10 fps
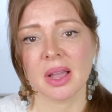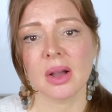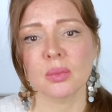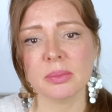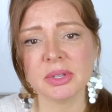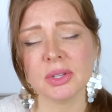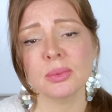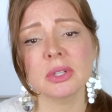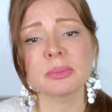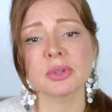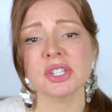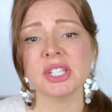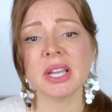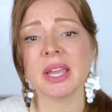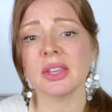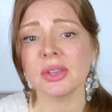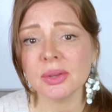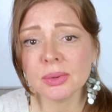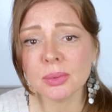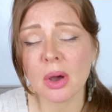A woman who will appreciate
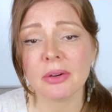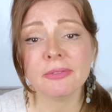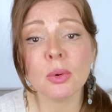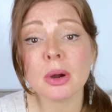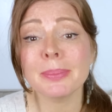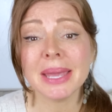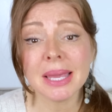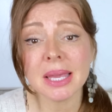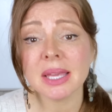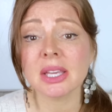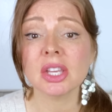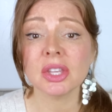you for being